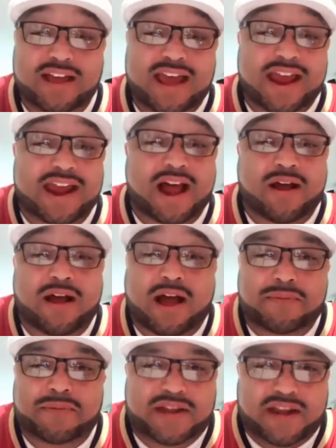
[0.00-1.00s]
And I
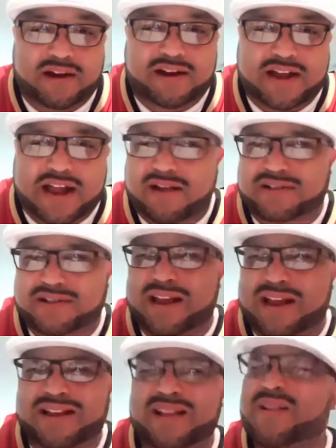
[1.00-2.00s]
remember hearing that. I was
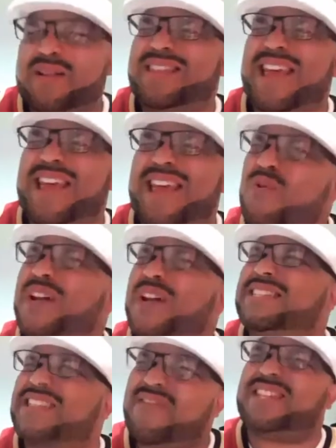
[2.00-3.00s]
like, they
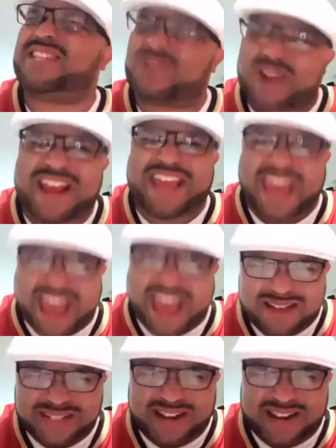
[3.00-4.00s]
won 7 straight
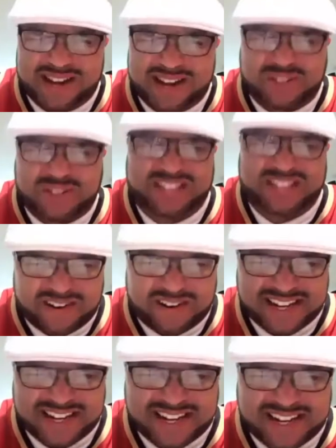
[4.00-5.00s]
games? Like, are you
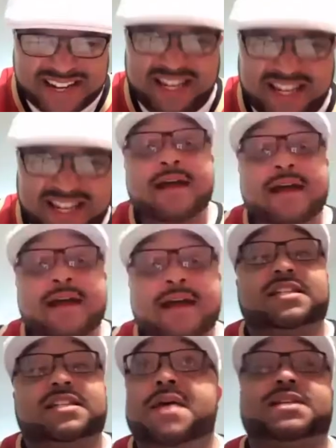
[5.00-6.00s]
serious? And it
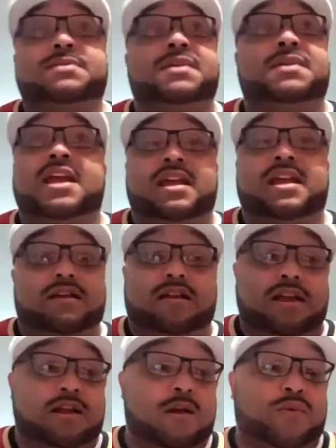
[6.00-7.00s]
just makes me think,
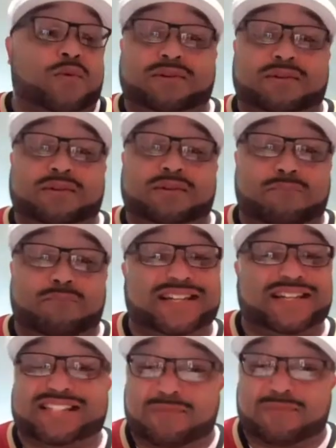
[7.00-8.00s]
when Ben
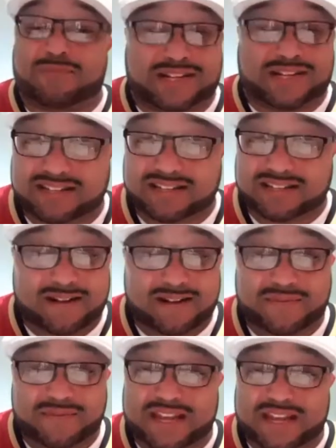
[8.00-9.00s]
Simmons
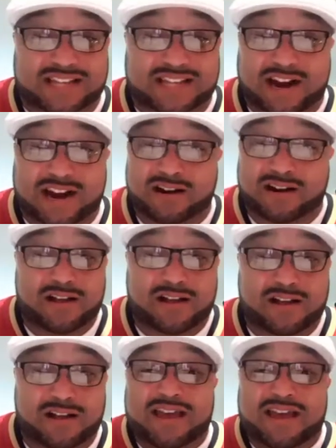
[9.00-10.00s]
gets there
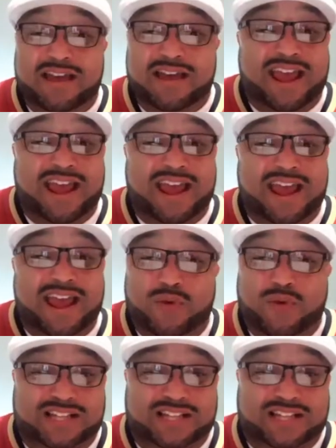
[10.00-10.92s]
with